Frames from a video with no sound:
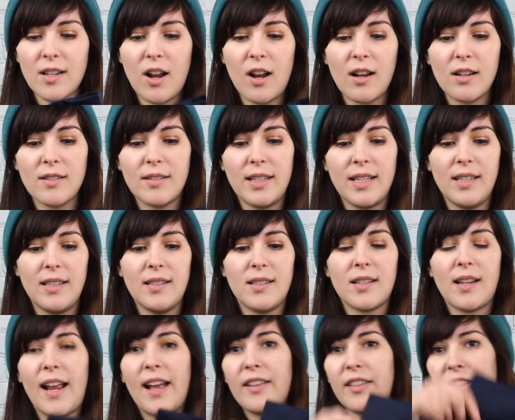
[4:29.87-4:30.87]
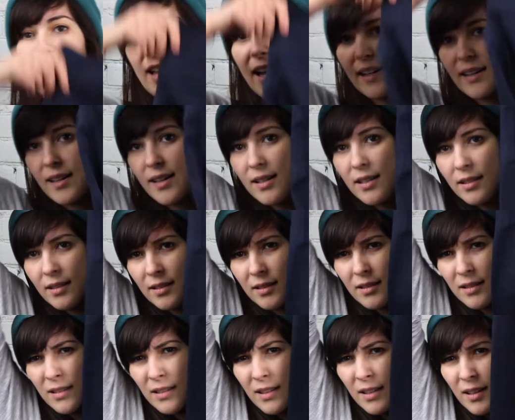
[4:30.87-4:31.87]
are these Athleta.
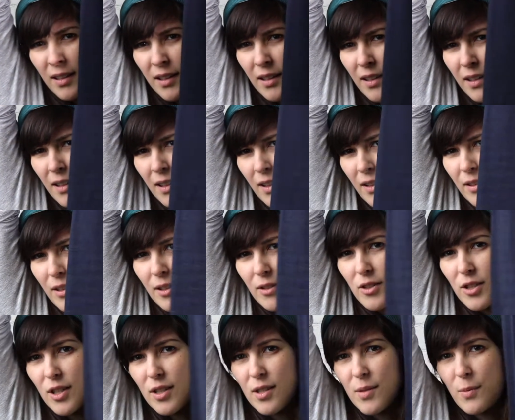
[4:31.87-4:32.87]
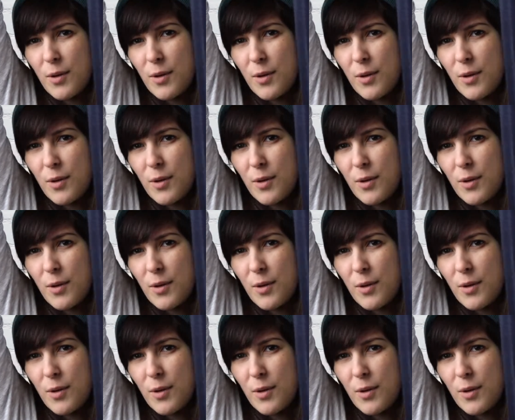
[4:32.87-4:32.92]
They're just